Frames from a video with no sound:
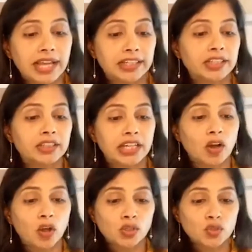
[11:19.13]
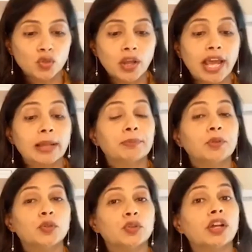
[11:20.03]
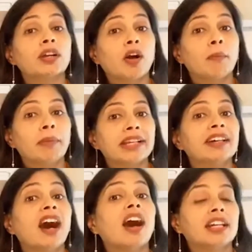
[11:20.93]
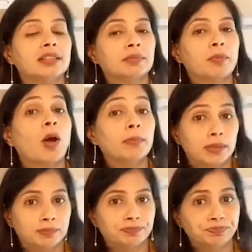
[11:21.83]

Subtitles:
and it can also help you combat the heart problem.